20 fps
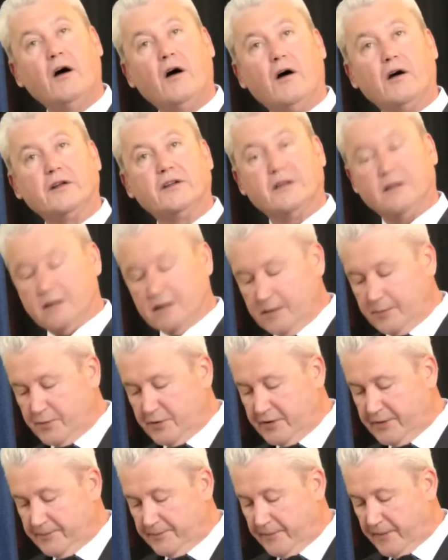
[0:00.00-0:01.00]
Our
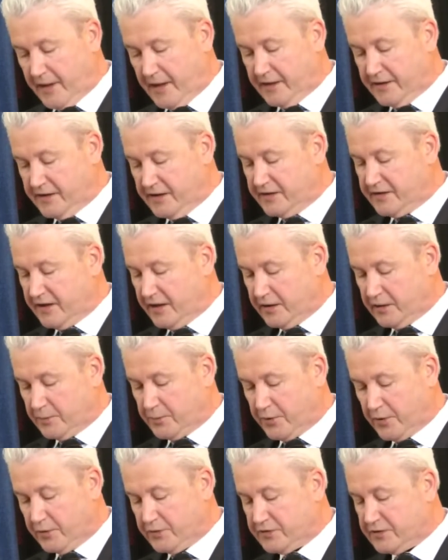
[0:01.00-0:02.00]
deliberate and detailed
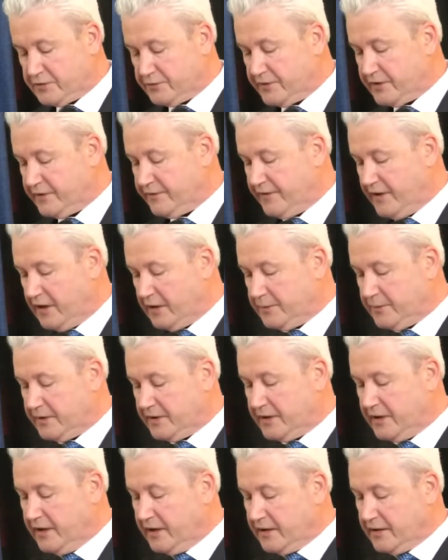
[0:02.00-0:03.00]
approach to
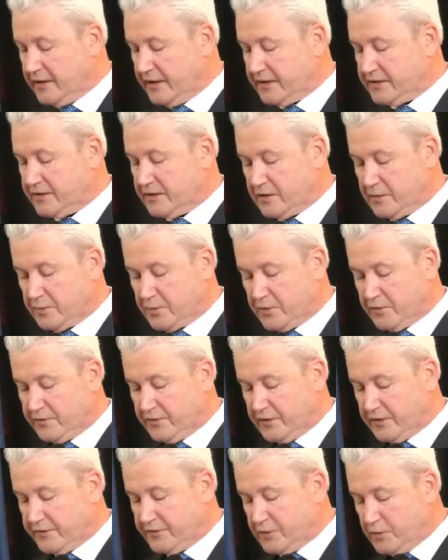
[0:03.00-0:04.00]
redevelopment led to the
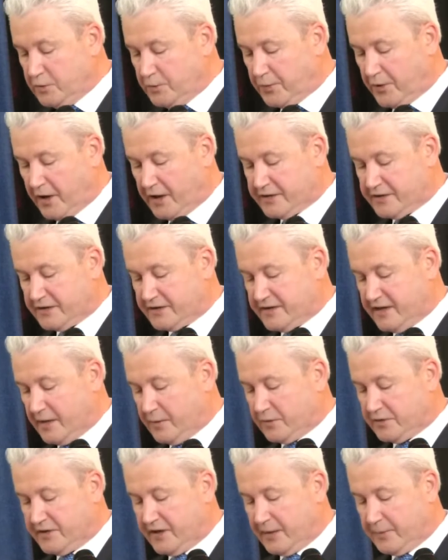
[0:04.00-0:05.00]
approval of two projects that
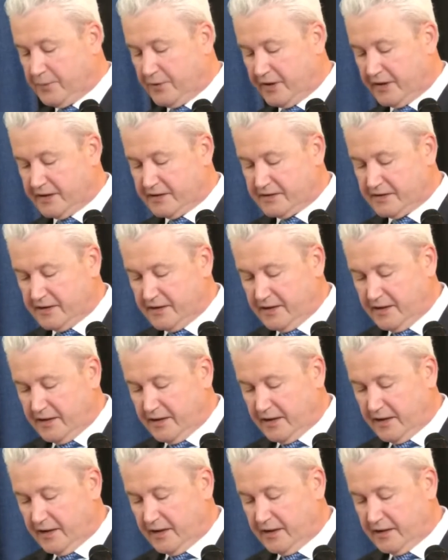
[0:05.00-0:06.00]
will take place
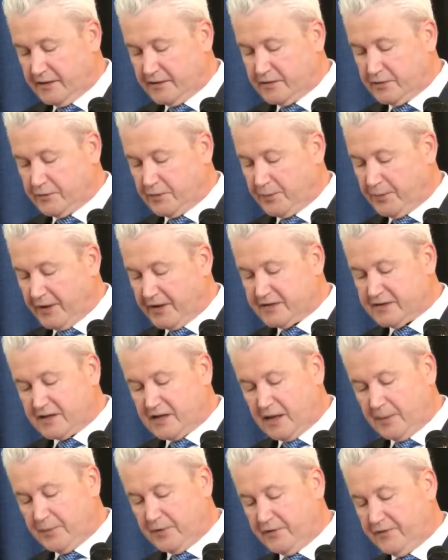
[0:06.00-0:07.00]
uh, to replace a
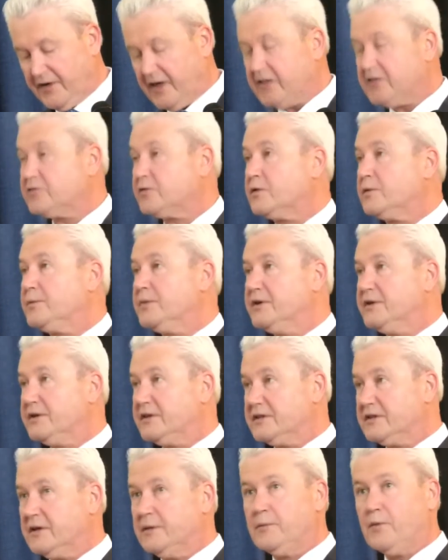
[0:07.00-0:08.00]
couple of eyesore
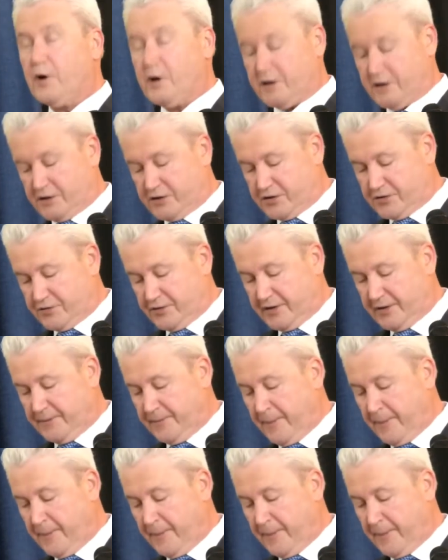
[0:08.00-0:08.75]
buildings on Market Street.